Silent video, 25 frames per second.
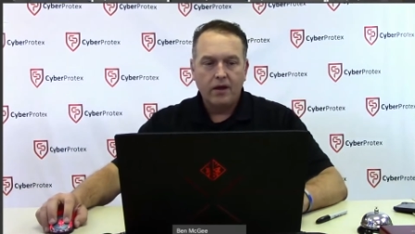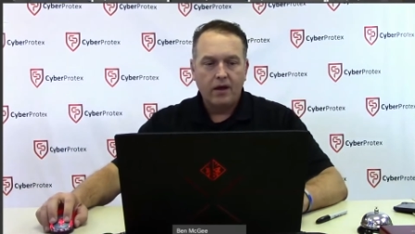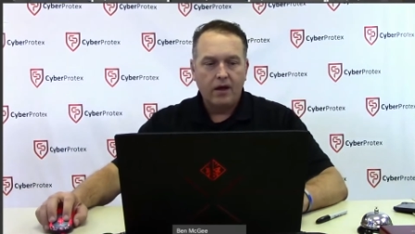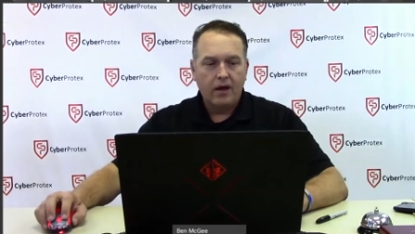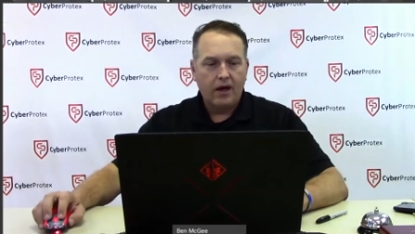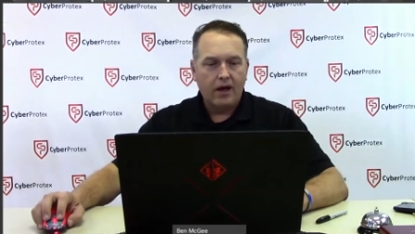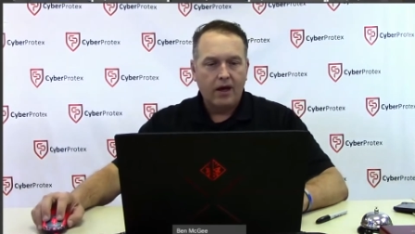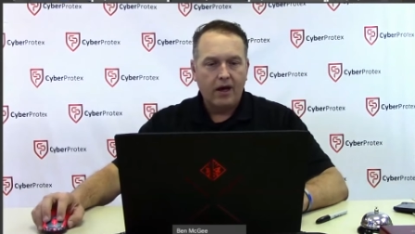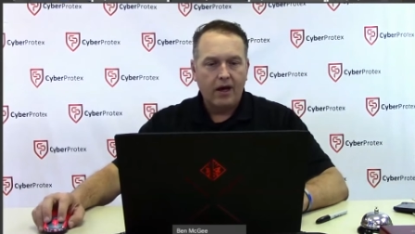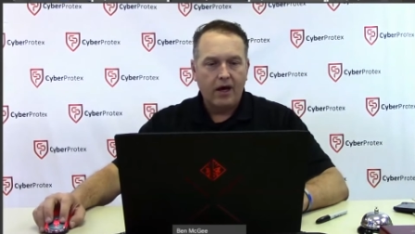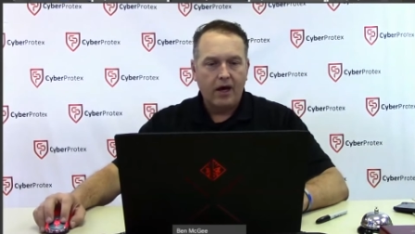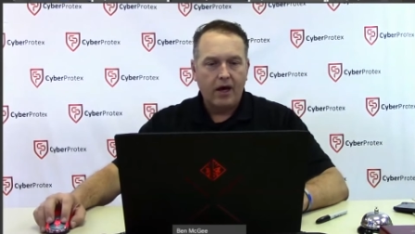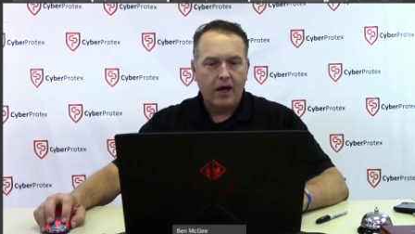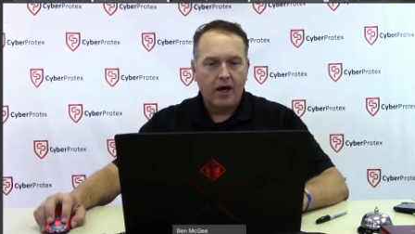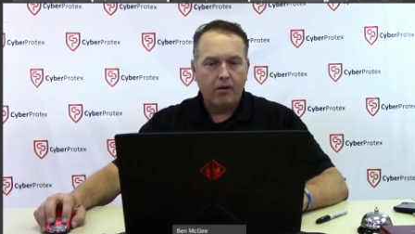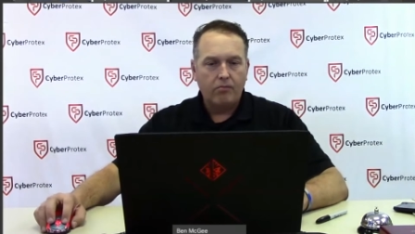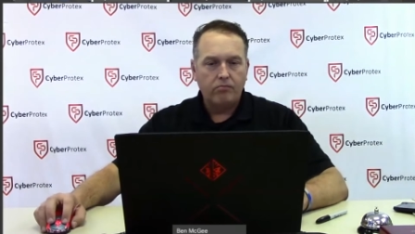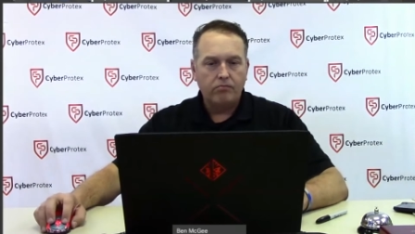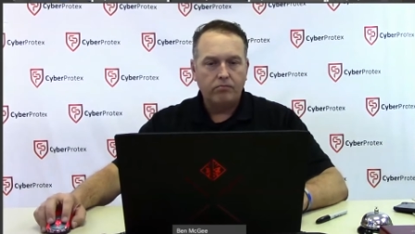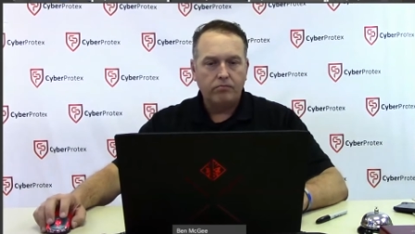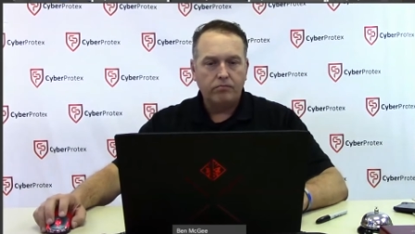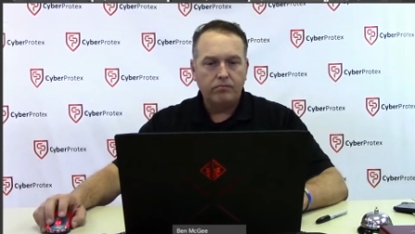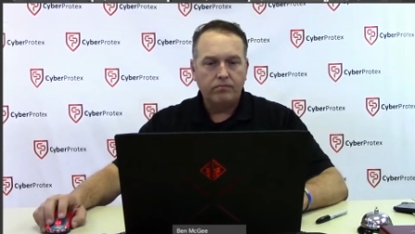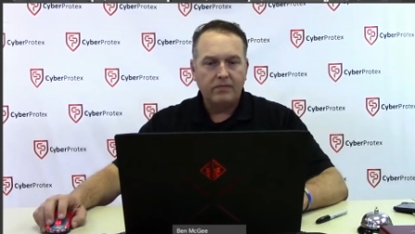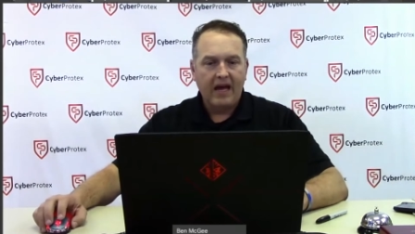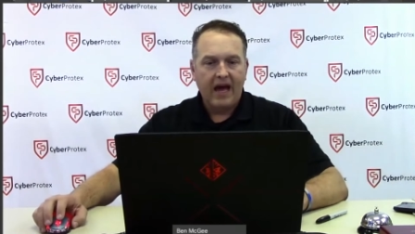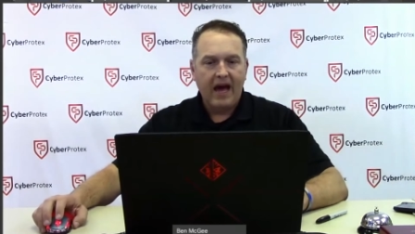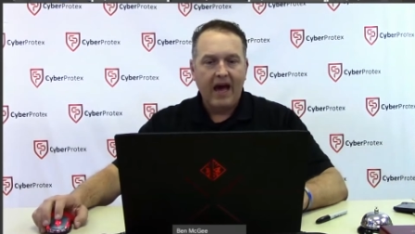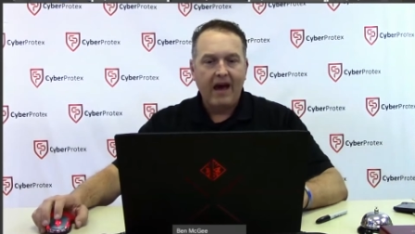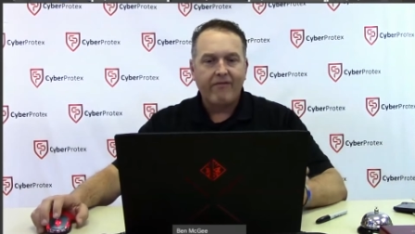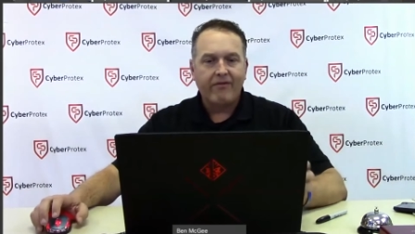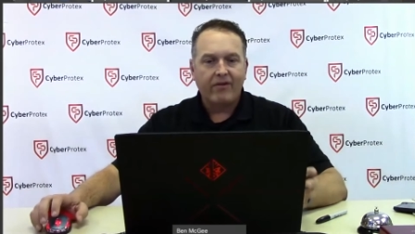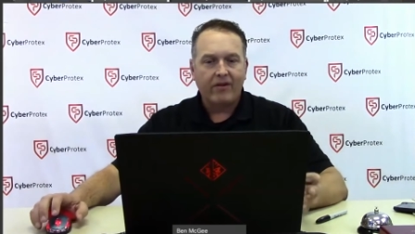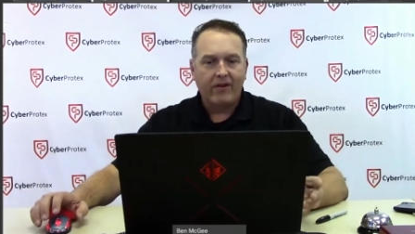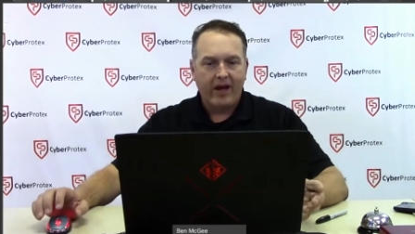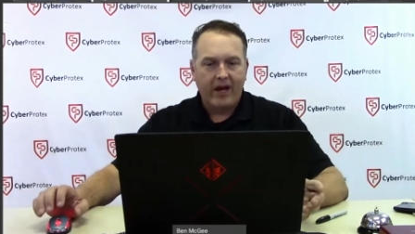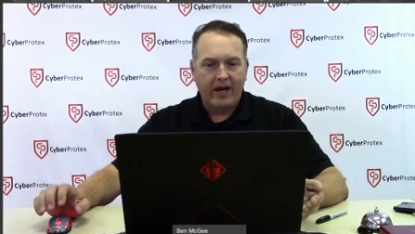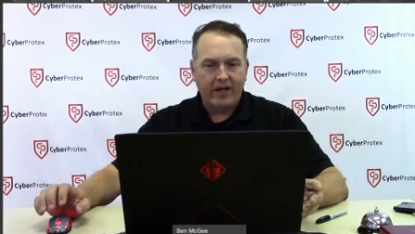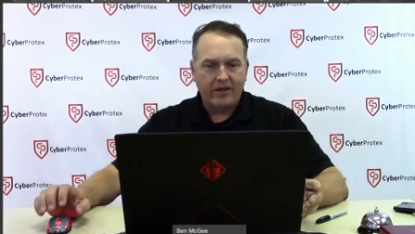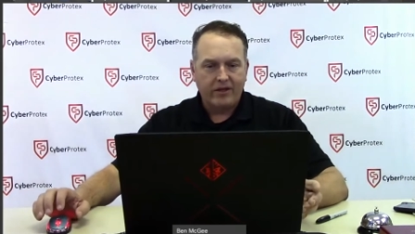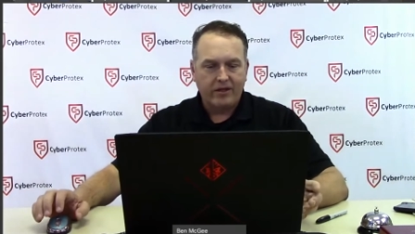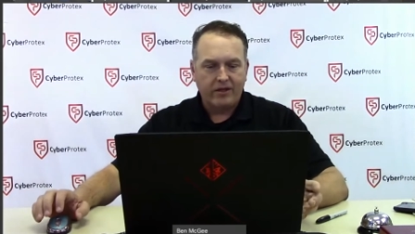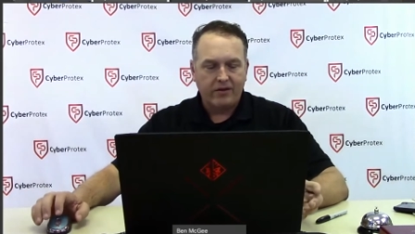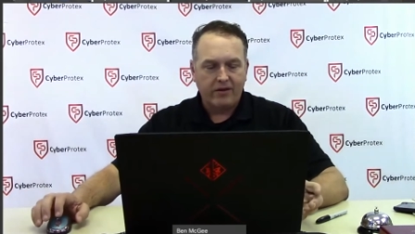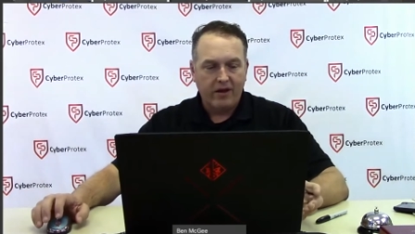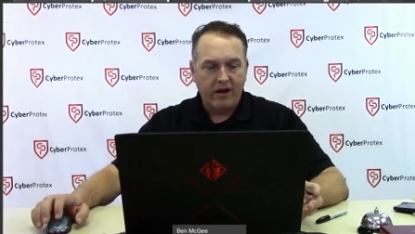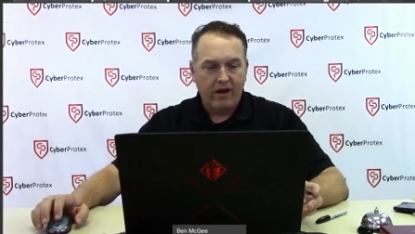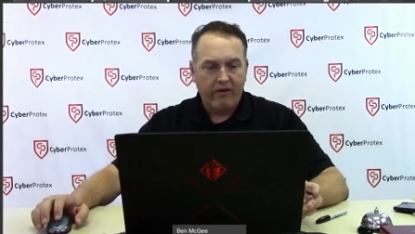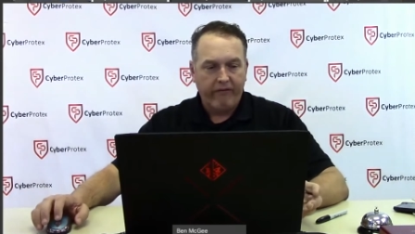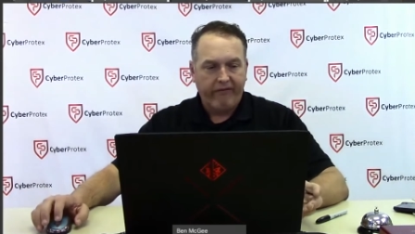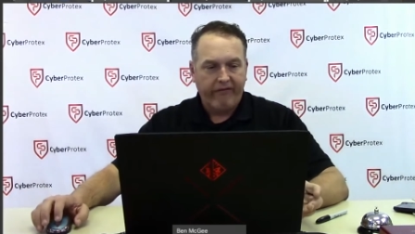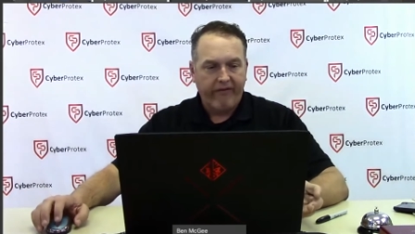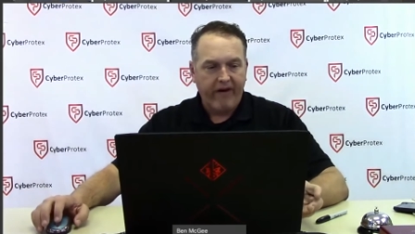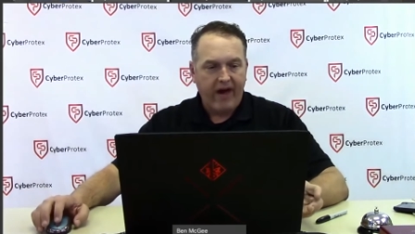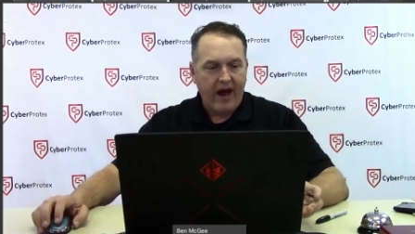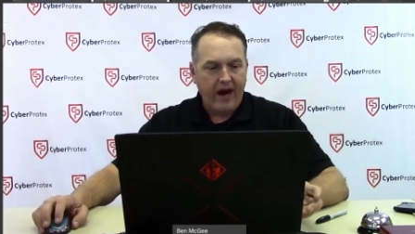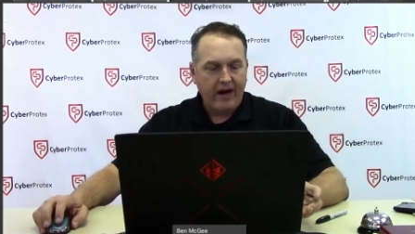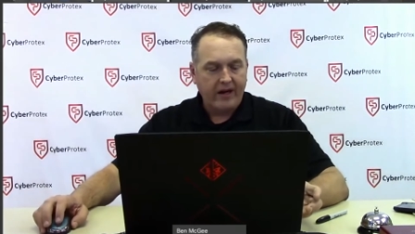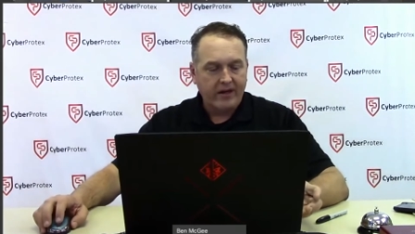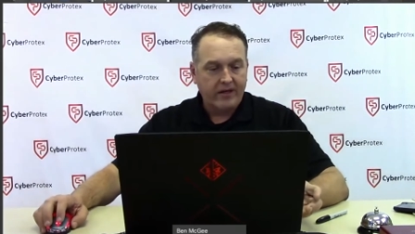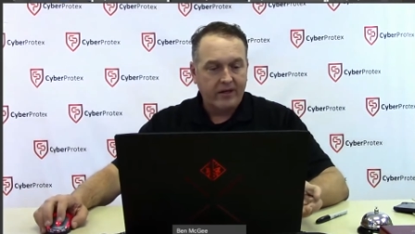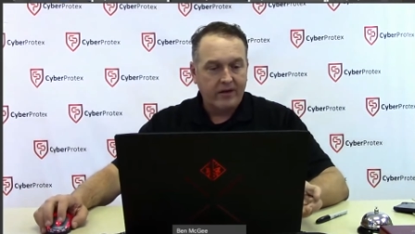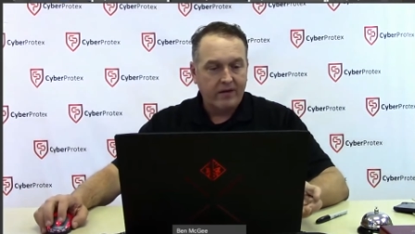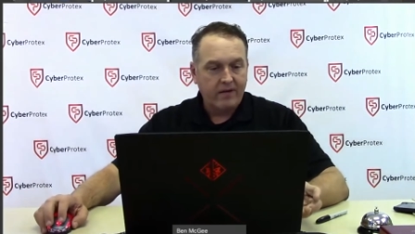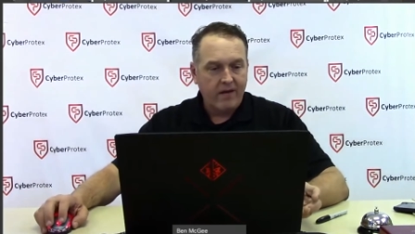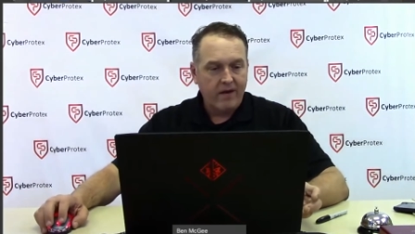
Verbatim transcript: um, avalanche effect,